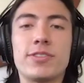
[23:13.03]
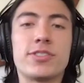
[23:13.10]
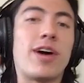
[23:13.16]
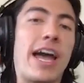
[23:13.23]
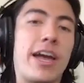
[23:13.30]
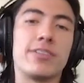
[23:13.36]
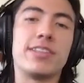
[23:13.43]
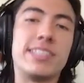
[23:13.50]
So
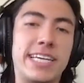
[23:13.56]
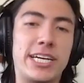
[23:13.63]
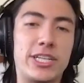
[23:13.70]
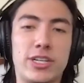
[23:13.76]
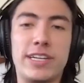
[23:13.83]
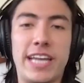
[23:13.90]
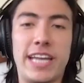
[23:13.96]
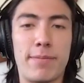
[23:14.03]
I own the
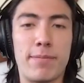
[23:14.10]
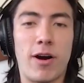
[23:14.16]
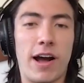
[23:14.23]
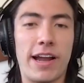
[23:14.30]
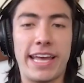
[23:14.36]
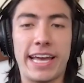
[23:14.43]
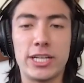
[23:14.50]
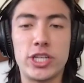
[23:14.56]
Tieshun name
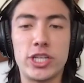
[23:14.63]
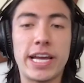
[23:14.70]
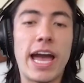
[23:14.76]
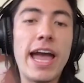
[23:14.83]
on Handshake.